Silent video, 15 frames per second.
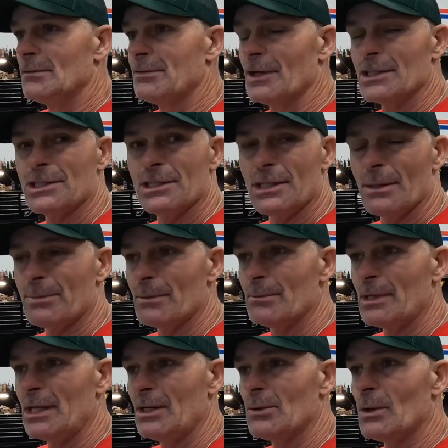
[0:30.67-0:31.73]
freshened up a
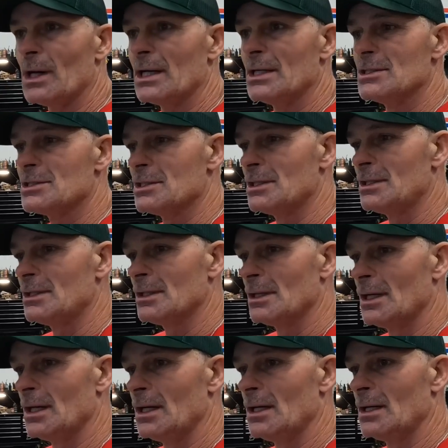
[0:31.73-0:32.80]
mini quad engine,
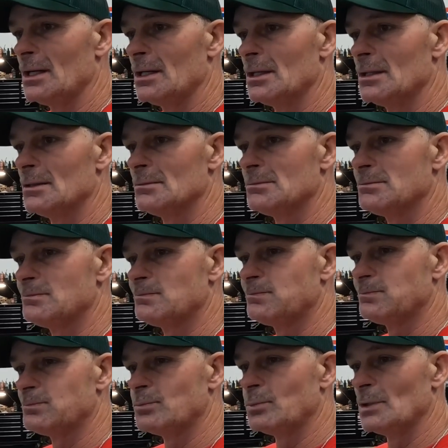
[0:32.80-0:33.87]

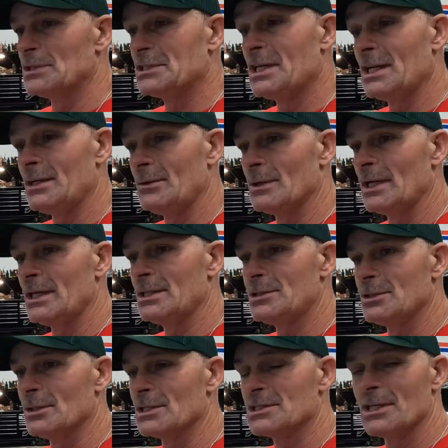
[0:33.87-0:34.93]
was getting ready
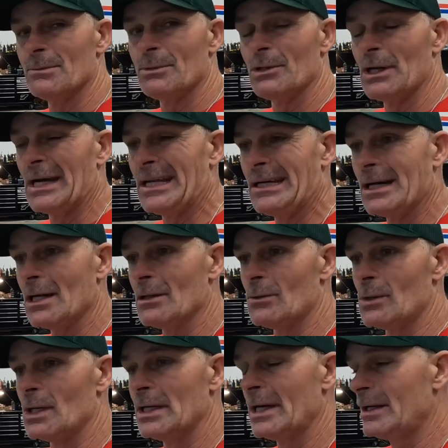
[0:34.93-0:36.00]
to assemble another
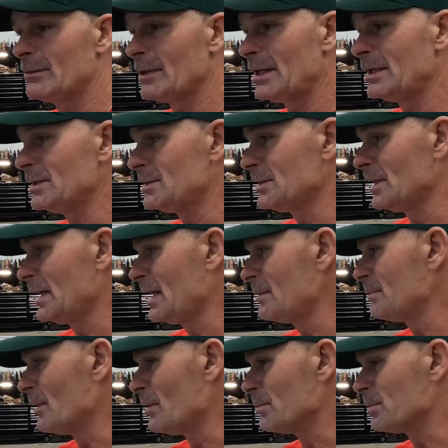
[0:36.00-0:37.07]
one and ran into a
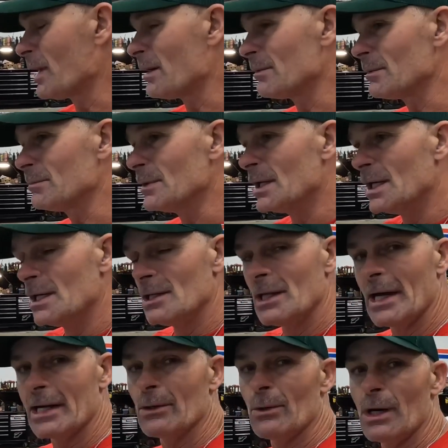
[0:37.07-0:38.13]
head bolt problem.
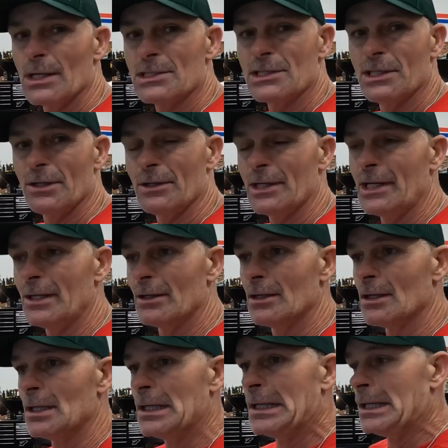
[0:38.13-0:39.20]
That quad's still here,
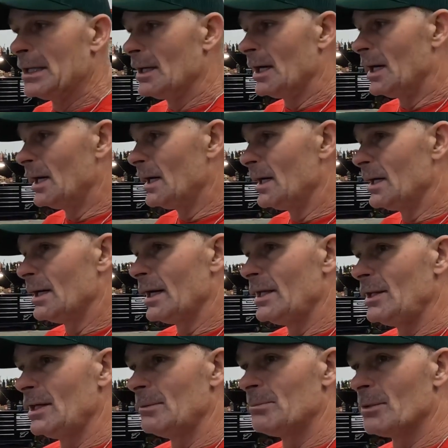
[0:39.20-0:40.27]

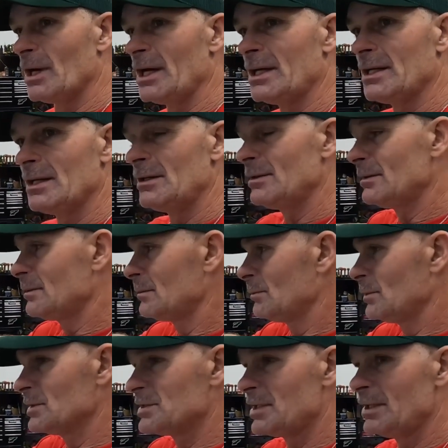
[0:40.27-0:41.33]
and then Brandon
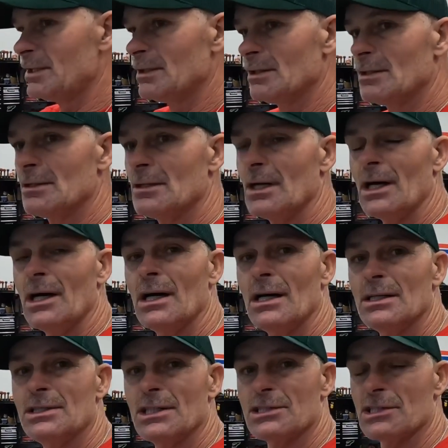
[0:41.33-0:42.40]
was here
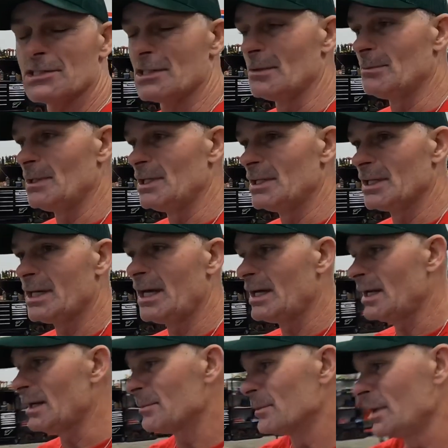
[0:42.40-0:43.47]
disassembling the
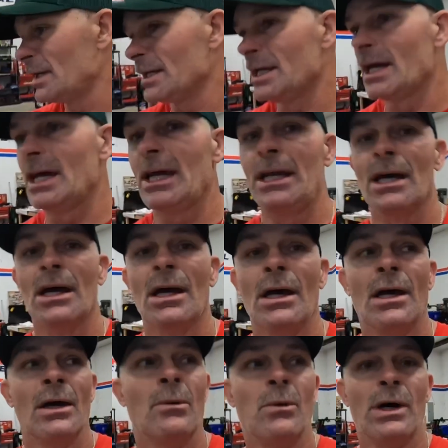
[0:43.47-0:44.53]
Can-Am Renegade
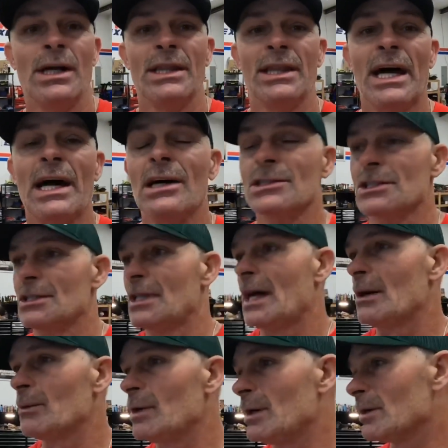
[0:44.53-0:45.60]
1000
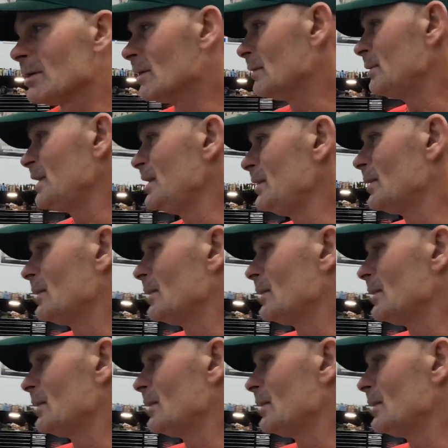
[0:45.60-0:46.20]
that we are going to be